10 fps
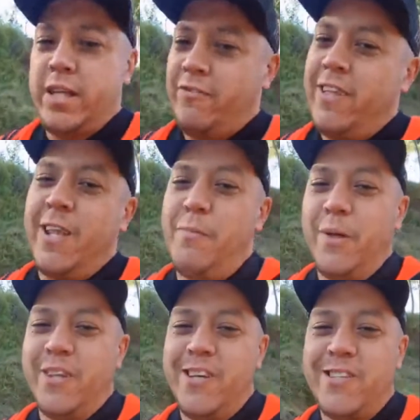definitely
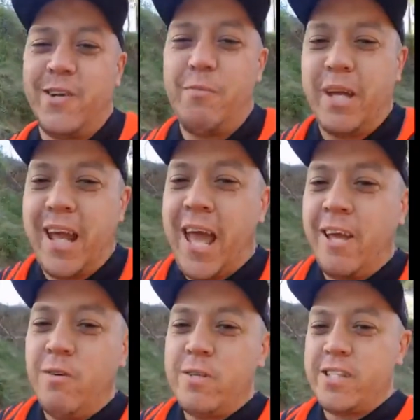put those on a bigger
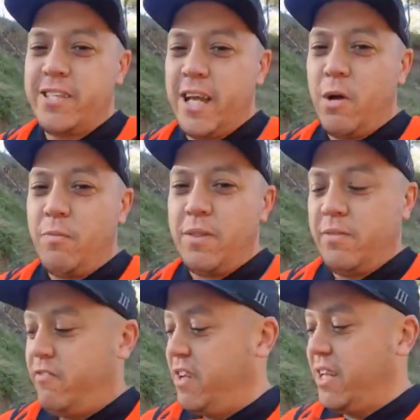angle just to help
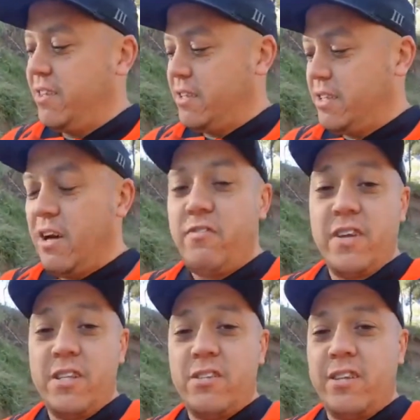feed the stuff
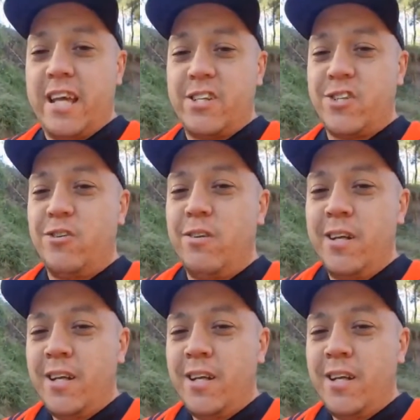into that chute